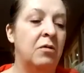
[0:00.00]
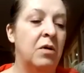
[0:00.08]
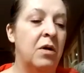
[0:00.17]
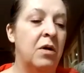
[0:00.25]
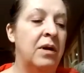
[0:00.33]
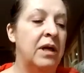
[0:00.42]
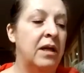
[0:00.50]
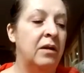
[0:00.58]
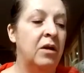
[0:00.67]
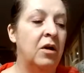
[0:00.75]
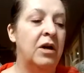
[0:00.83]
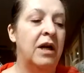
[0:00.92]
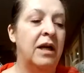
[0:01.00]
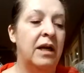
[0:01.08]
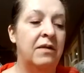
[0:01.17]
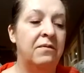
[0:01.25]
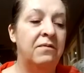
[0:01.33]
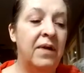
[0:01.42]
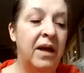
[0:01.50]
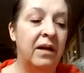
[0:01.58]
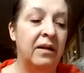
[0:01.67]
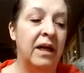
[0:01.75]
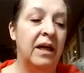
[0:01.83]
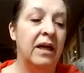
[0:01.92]
growing and learning and
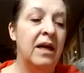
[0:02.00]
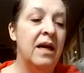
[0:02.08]
failing.